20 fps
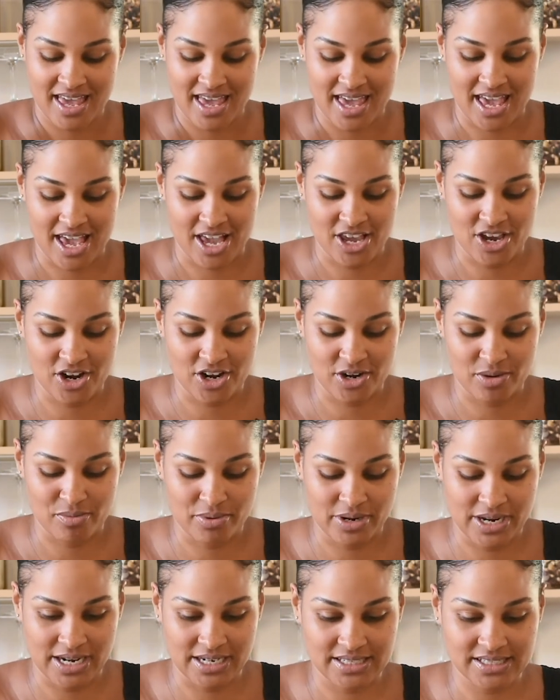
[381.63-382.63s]
And you're gonna
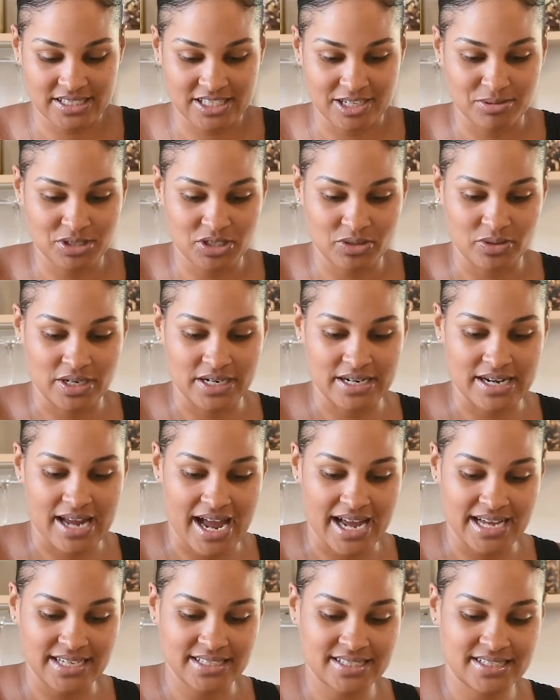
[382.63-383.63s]
bring this up to a
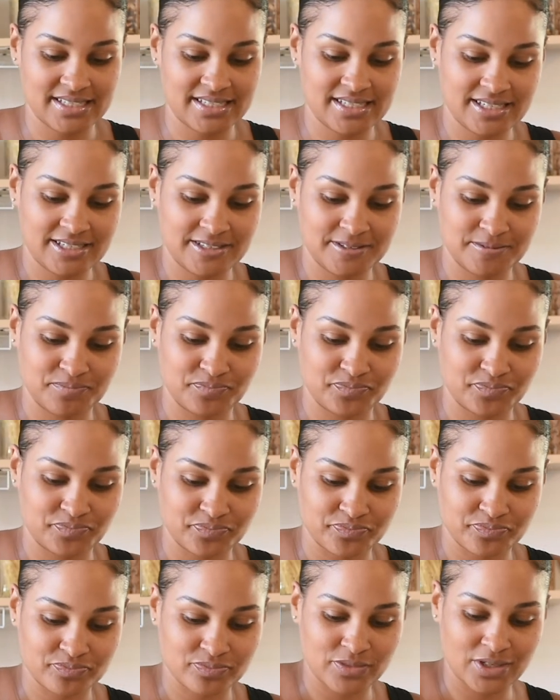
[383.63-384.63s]
nice
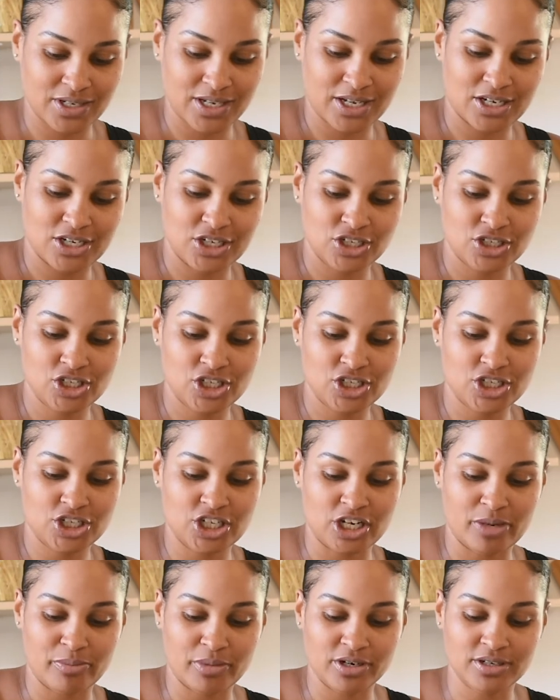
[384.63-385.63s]

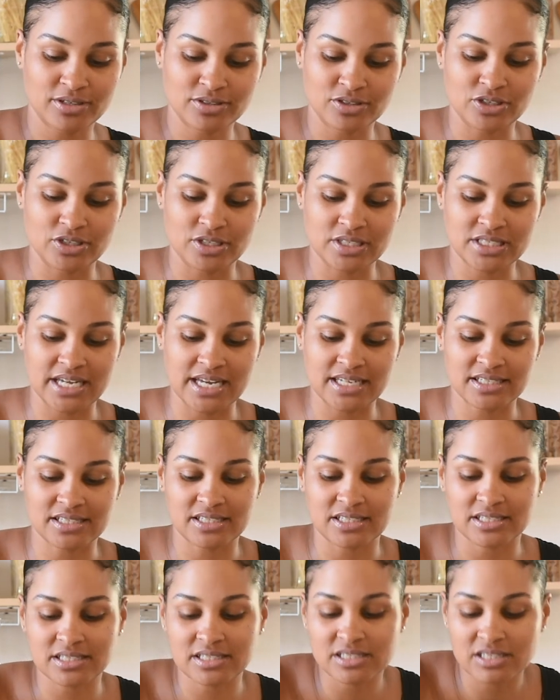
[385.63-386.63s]
shimmer. You can taste
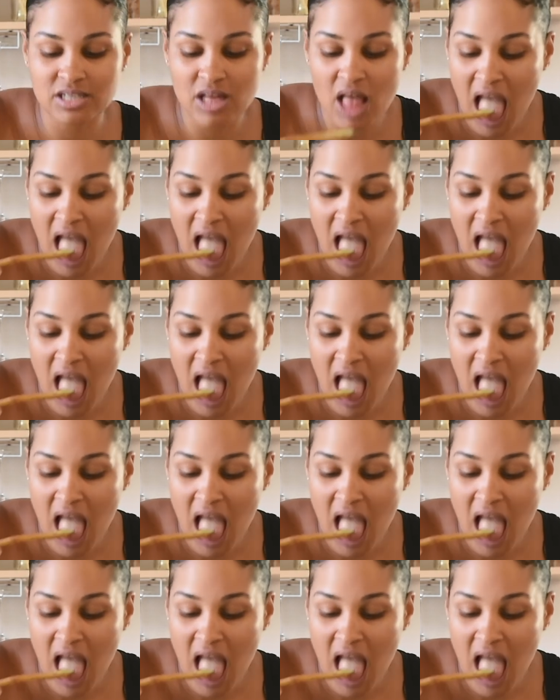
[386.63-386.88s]
this.